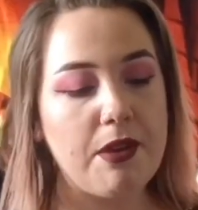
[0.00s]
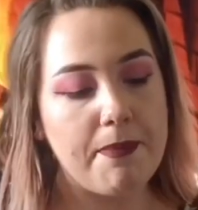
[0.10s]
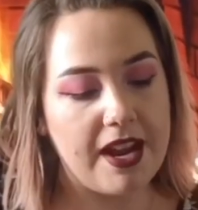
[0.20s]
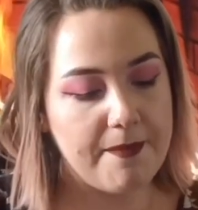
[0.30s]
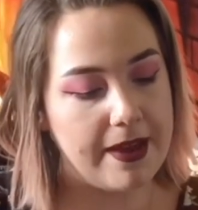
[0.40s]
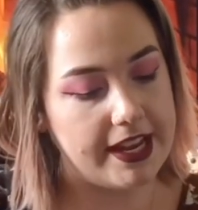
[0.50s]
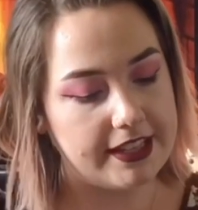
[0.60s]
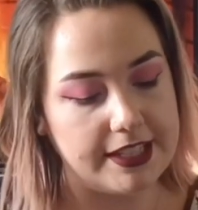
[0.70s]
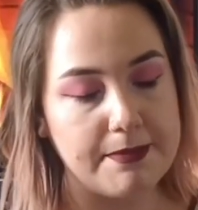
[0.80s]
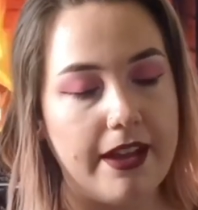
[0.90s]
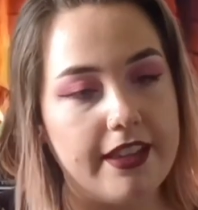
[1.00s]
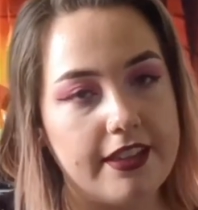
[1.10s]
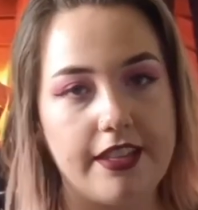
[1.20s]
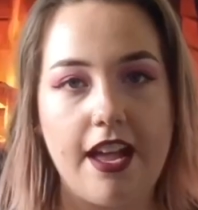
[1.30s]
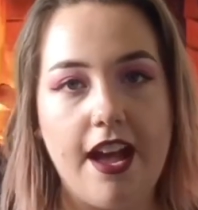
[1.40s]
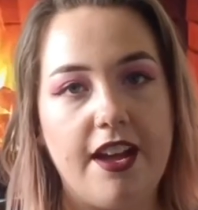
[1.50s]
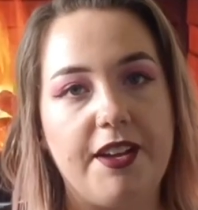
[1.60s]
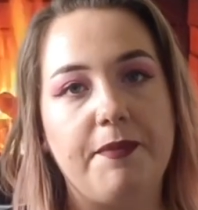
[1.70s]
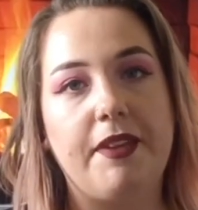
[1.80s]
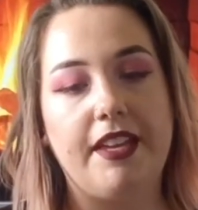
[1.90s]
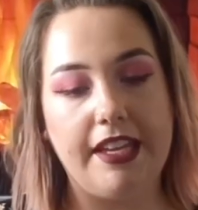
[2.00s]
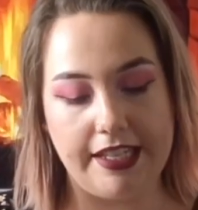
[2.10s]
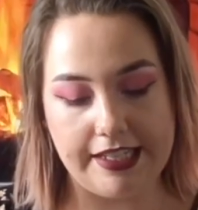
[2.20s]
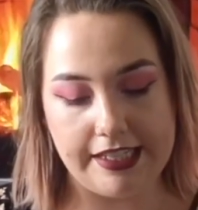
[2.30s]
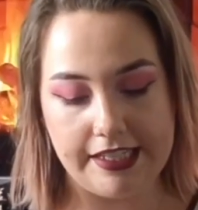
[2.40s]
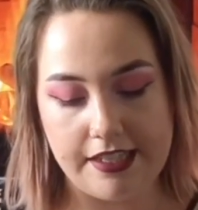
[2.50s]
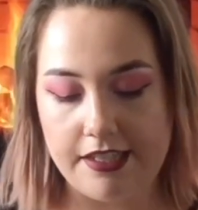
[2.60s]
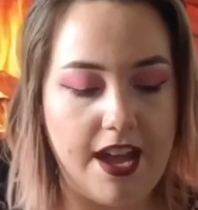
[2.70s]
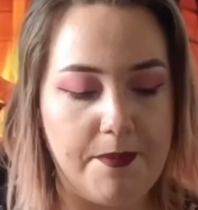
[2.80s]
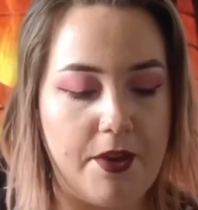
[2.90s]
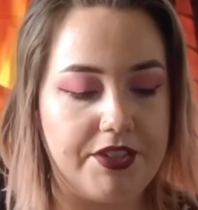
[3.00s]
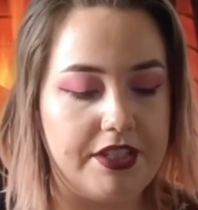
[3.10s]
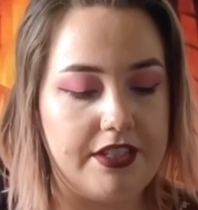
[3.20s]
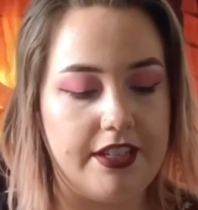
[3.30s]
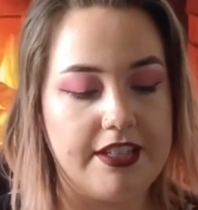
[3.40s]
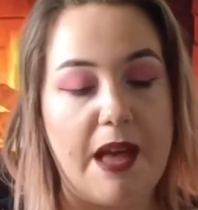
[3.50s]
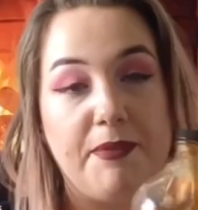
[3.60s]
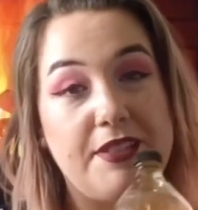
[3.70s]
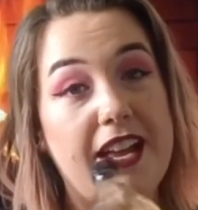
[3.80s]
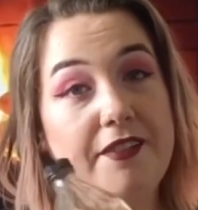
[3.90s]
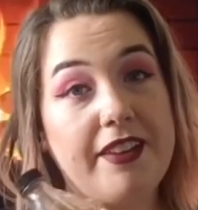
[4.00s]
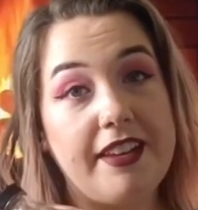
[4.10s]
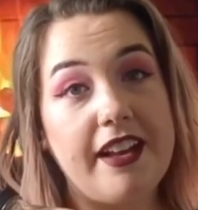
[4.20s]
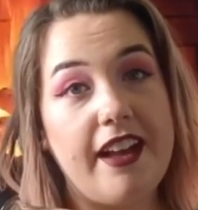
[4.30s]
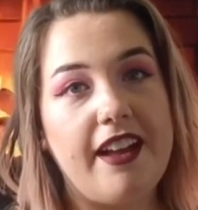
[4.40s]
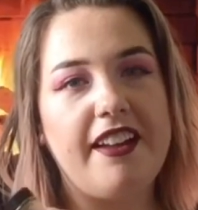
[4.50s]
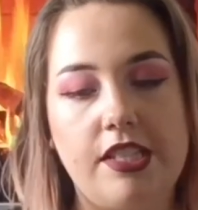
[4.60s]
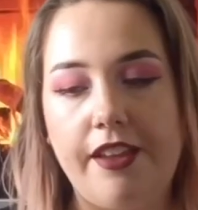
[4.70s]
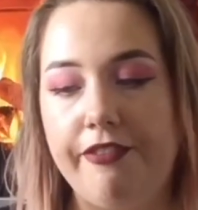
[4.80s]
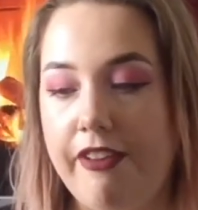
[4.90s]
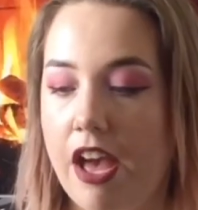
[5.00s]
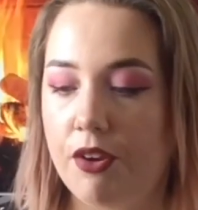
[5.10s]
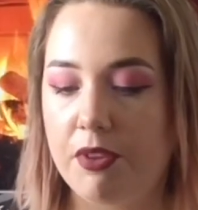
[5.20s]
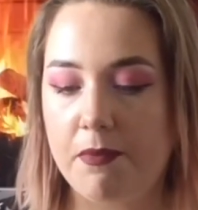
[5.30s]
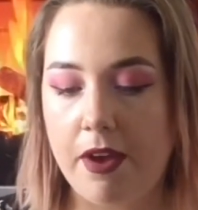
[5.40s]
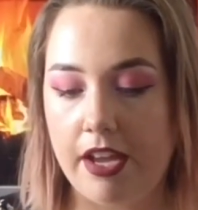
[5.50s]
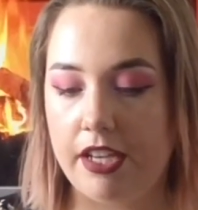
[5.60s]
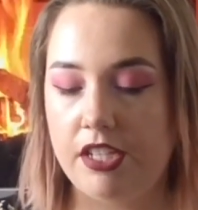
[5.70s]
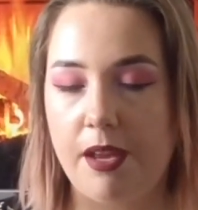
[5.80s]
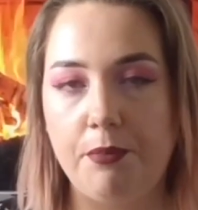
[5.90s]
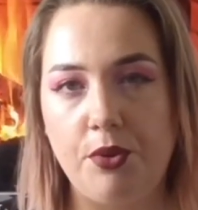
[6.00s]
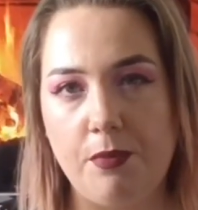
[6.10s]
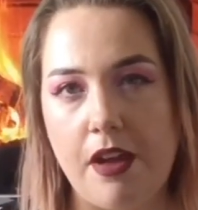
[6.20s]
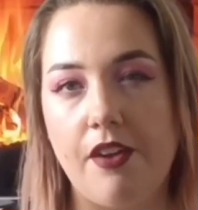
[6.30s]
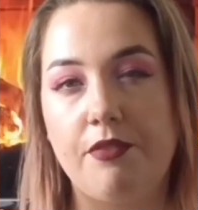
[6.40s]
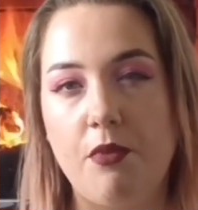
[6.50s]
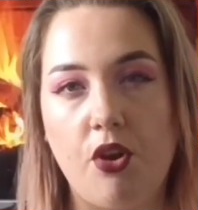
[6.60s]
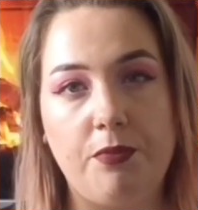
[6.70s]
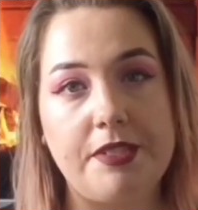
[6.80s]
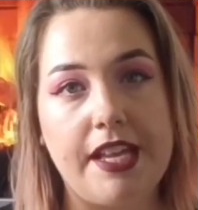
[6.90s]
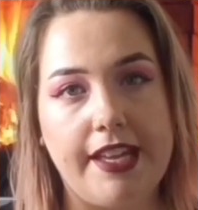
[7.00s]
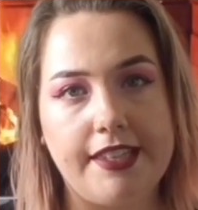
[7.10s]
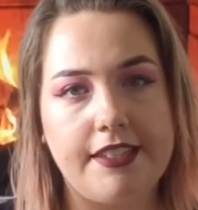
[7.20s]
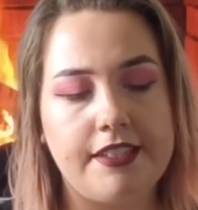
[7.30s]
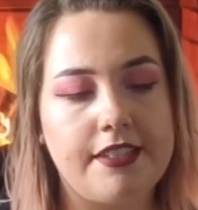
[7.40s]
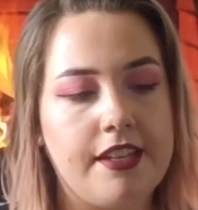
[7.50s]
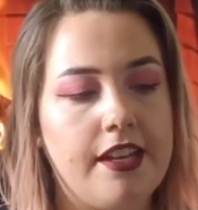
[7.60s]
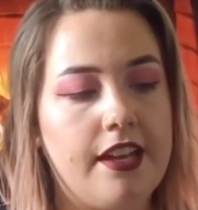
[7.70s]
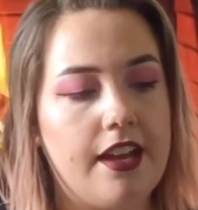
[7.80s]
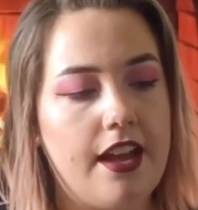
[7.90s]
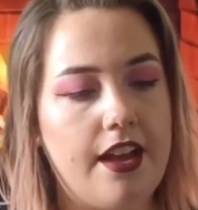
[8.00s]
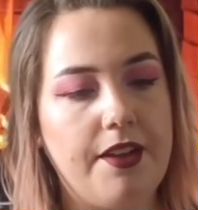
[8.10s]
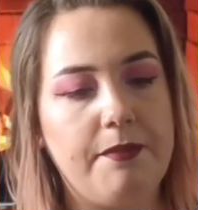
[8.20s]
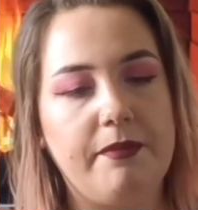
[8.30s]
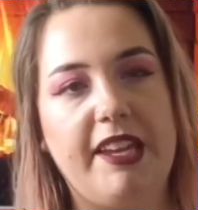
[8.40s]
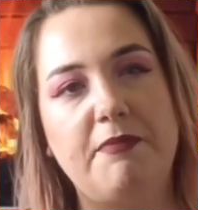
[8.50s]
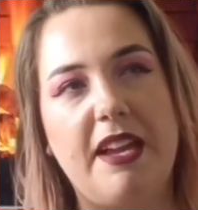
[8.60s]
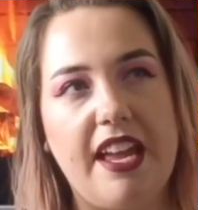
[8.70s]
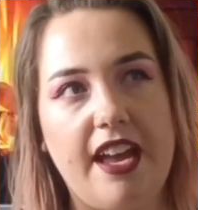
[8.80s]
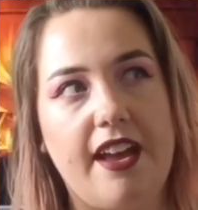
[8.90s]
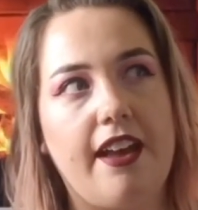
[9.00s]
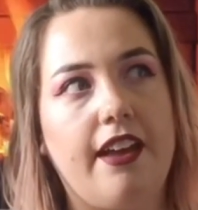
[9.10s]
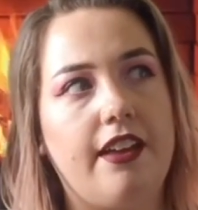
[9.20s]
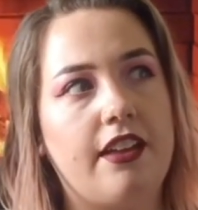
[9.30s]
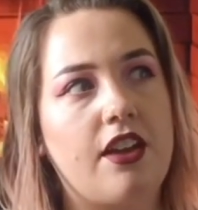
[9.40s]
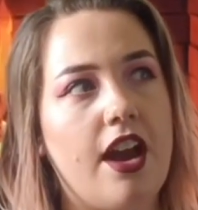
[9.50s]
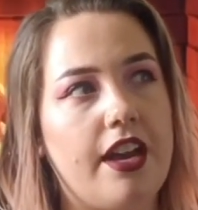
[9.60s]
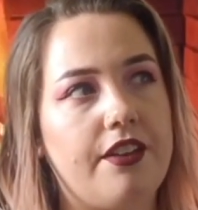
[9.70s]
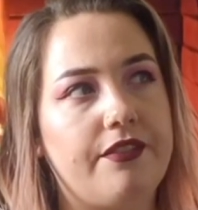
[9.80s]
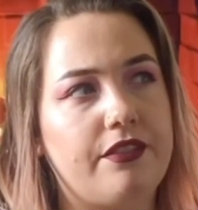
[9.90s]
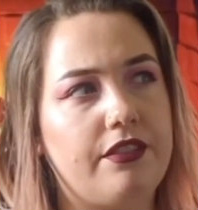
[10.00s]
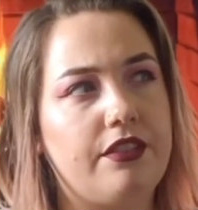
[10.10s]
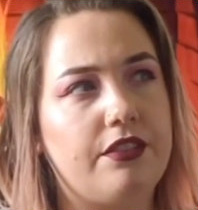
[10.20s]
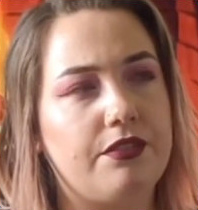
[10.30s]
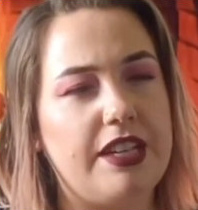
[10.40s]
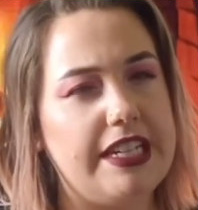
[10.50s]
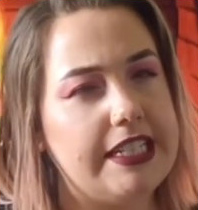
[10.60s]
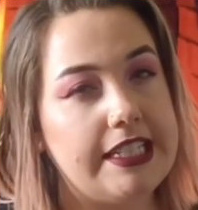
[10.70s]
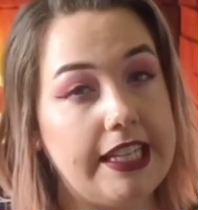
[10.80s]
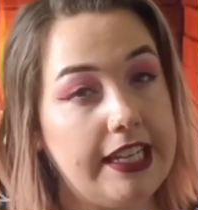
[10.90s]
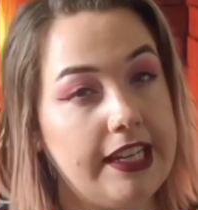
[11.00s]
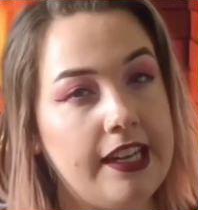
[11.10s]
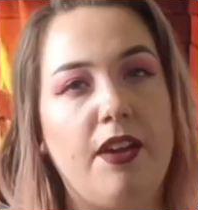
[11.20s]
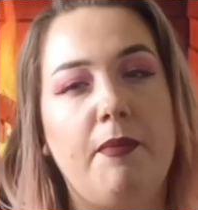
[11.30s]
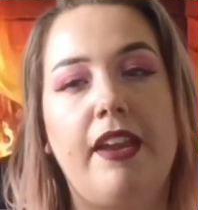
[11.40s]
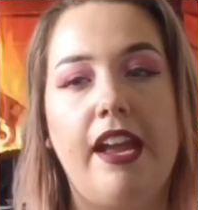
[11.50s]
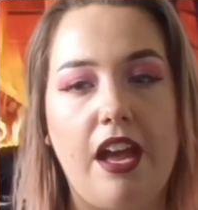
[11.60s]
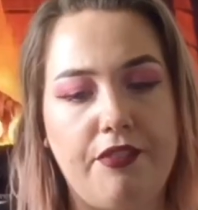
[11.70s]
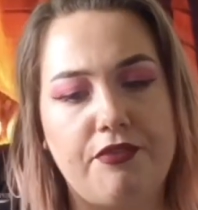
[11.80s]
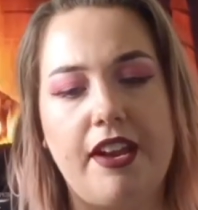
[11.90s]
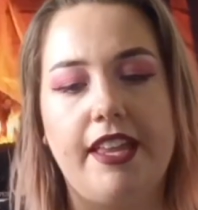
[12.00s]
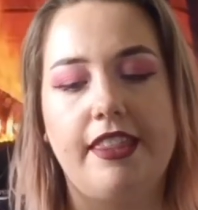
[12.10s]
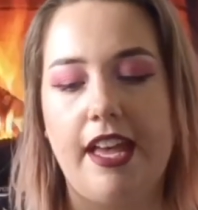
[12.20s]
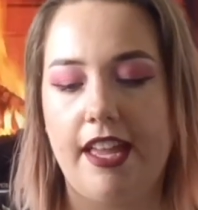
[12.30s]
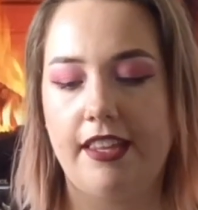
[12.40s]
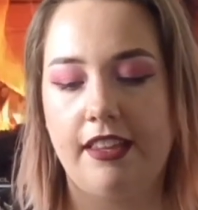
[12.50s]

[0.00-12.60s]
that I made this month is I purchased this apple cider vinegar because I found with my shampoo bar from Hope Suds leaves my hair kind of greasy, and I have read that